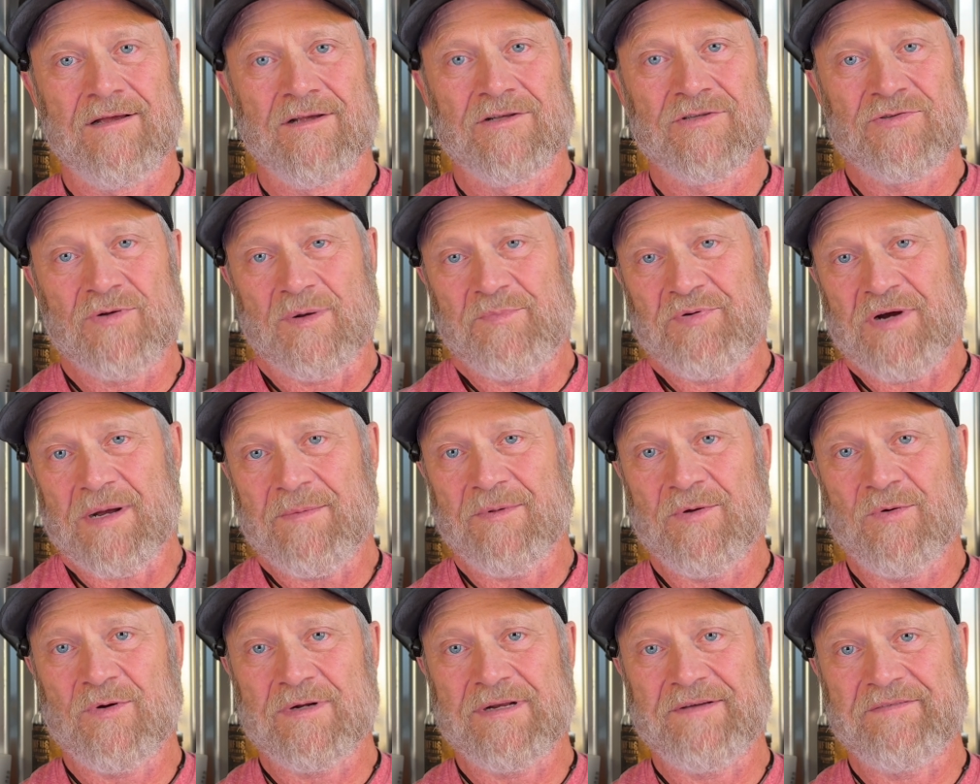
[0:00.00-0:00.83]
So I
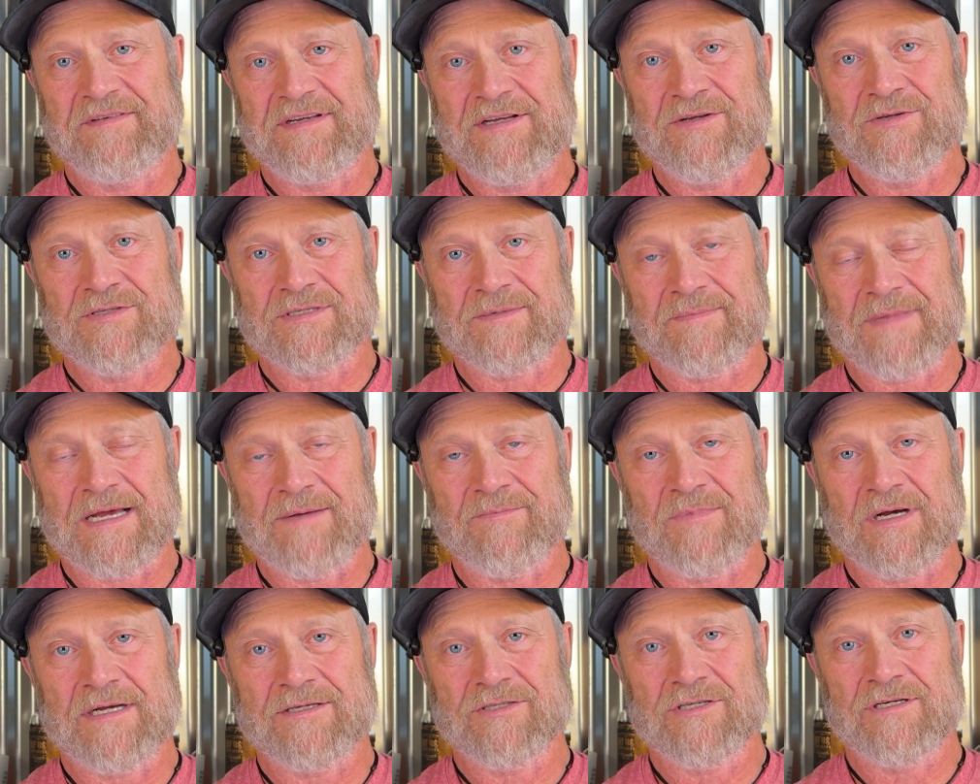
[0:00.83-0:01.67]
probably won't even use them that
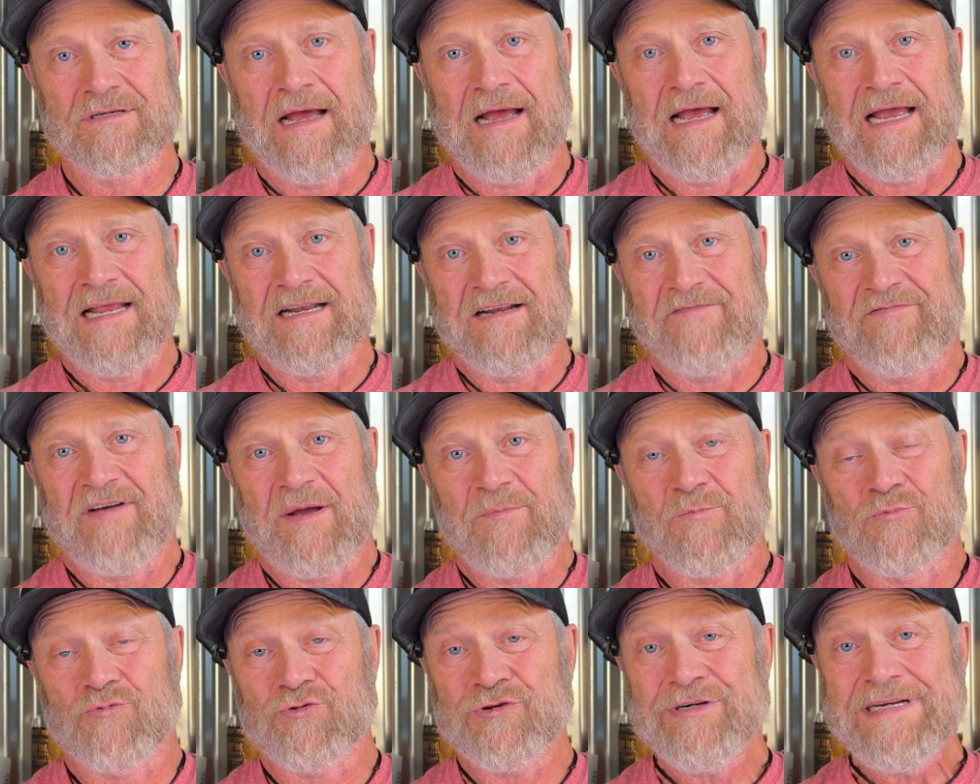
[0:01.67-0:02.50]
much. And if
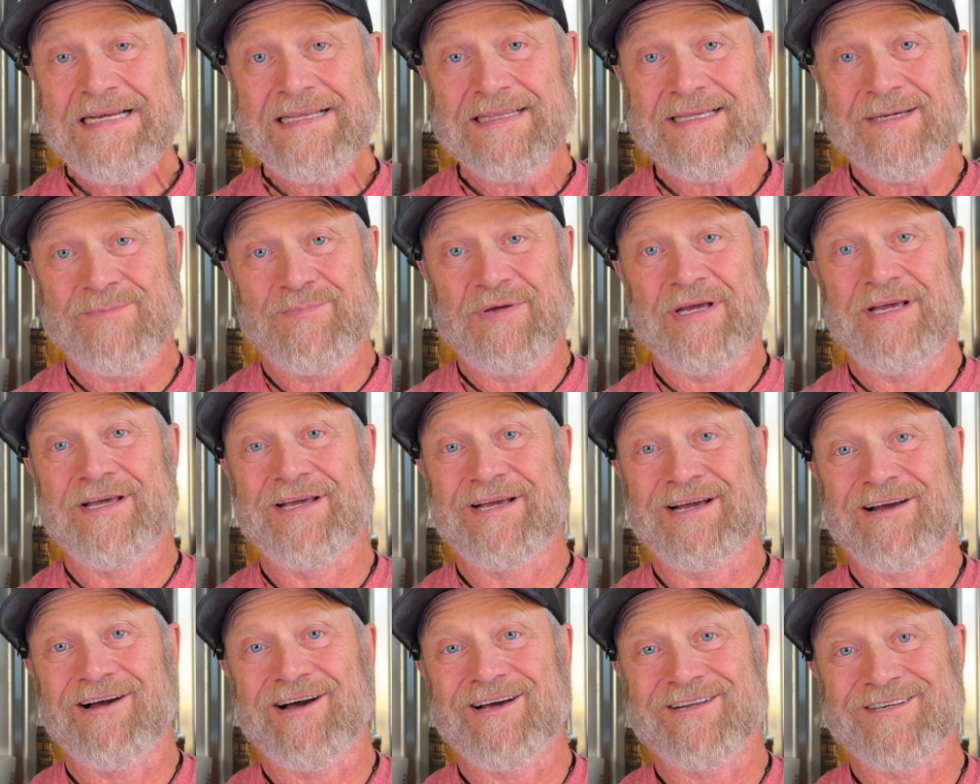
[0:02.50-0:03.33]
I'm really
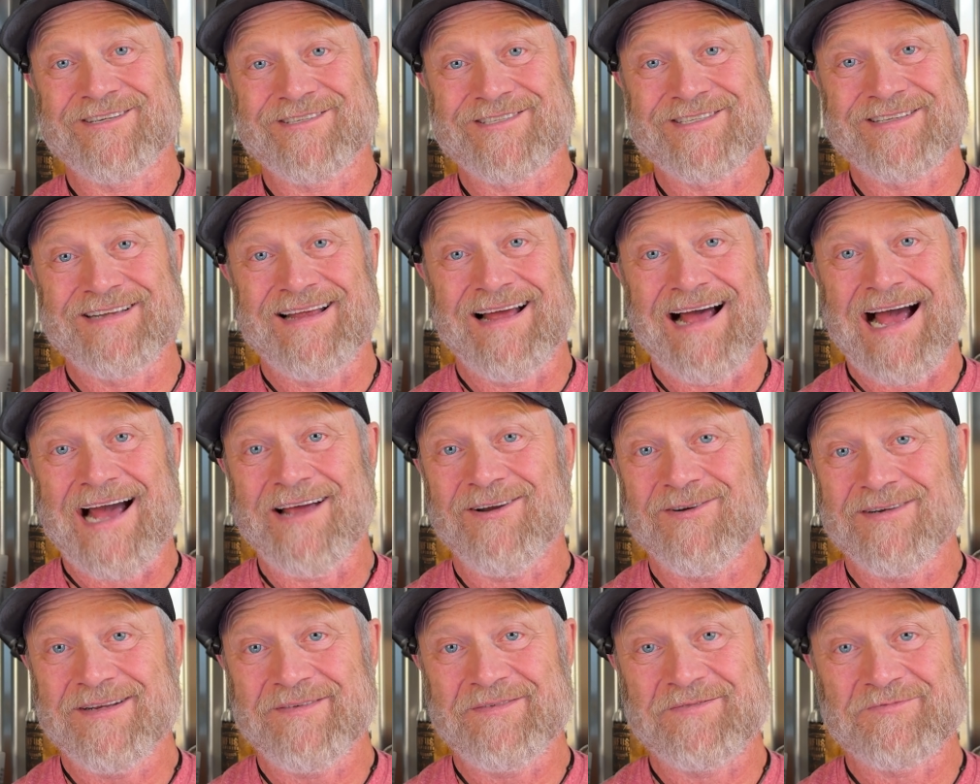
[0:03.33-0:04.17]
being honest, I
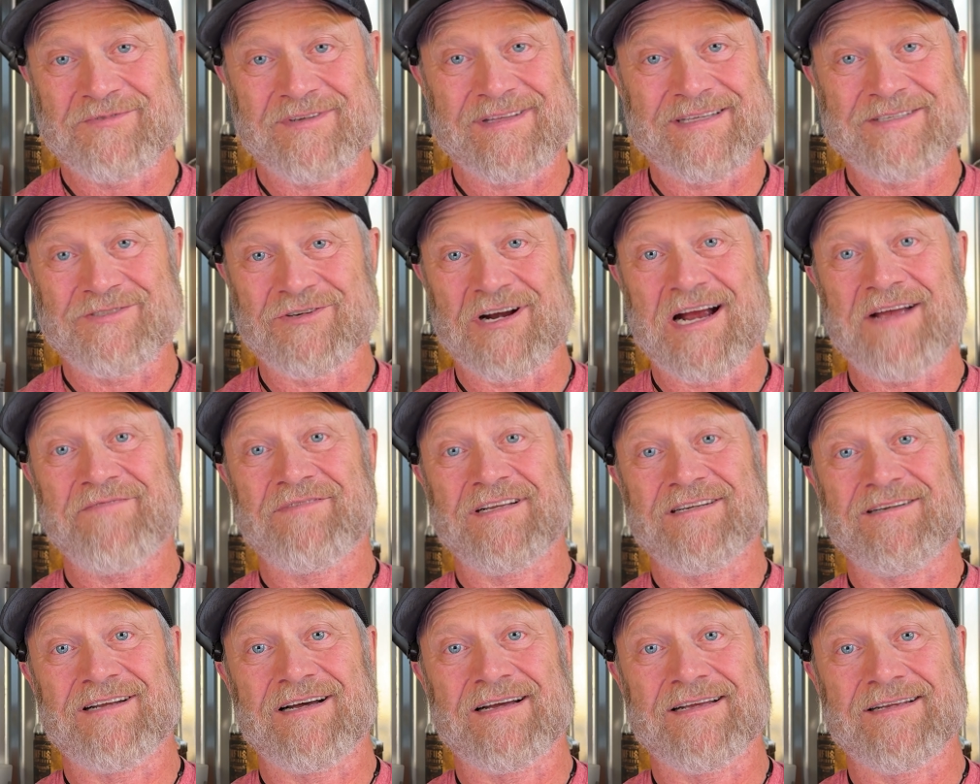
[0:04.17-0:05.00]
don't even really drive
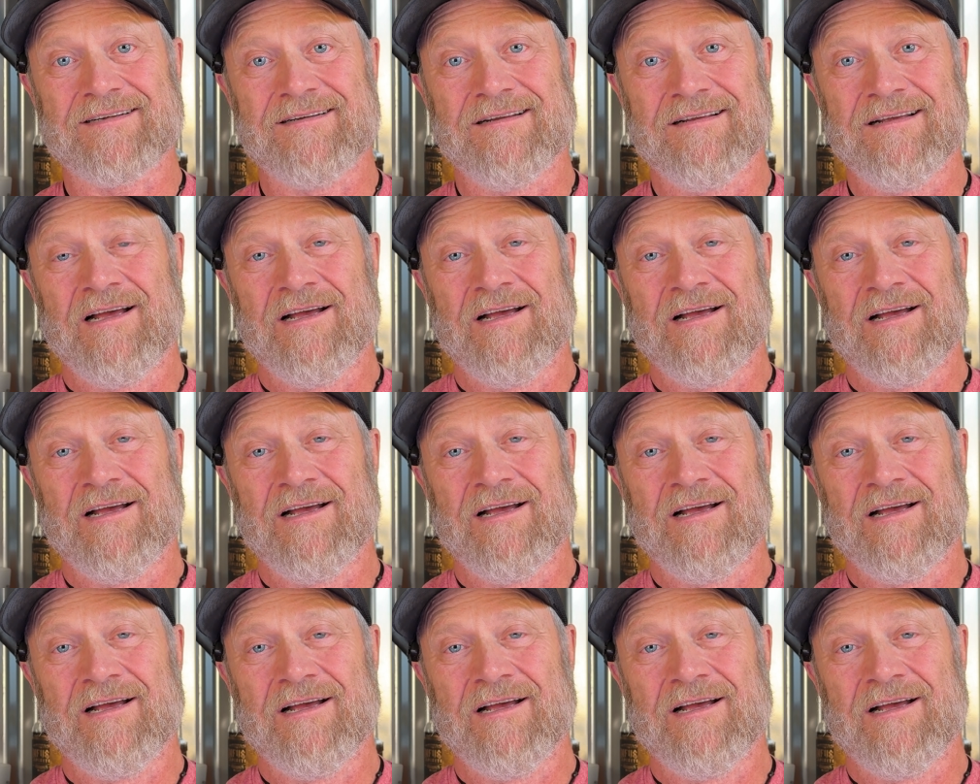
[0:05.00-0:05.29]
at night.